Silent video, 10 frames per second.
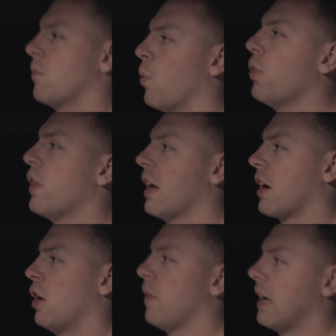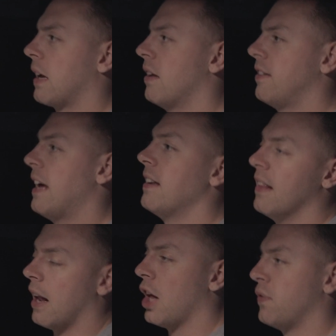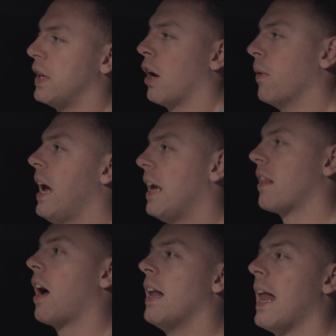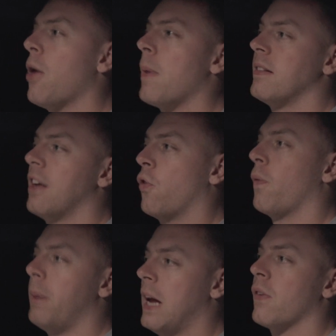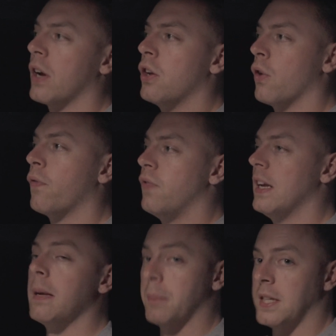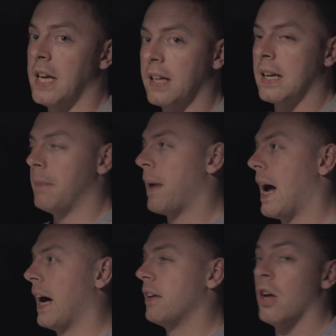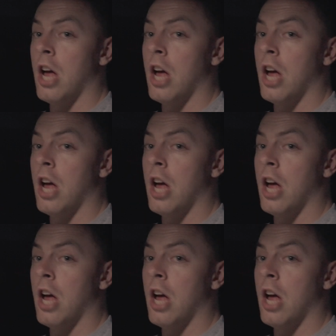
One thing I kind of said in the last video is I allow myself a period of feeling particularly bad,